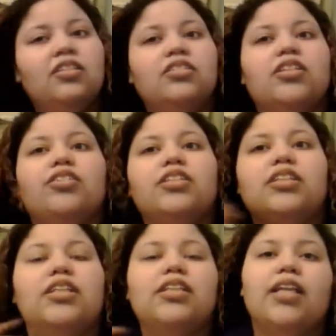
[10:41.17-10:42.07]
So just
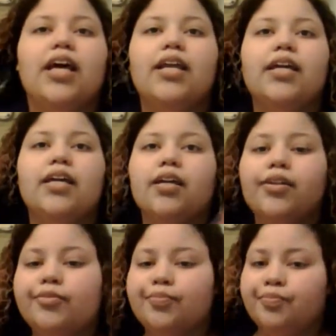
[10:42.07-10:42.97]
get that
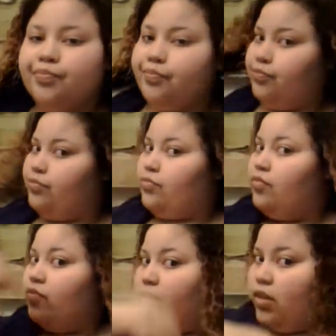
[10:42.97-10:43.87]
in.
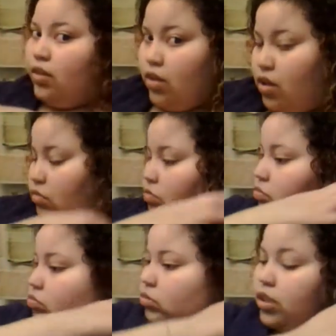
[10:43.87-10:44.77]
Oh,
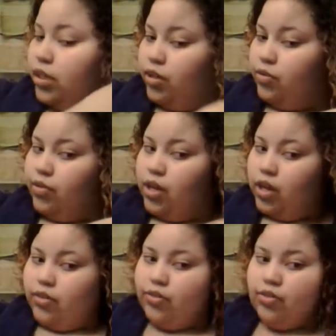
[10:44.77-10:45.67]
and then do the
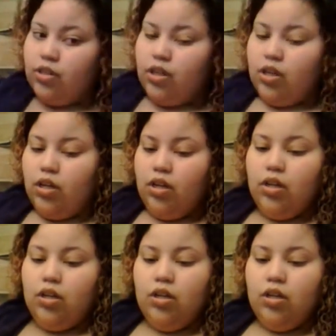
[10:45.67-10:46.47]
other side.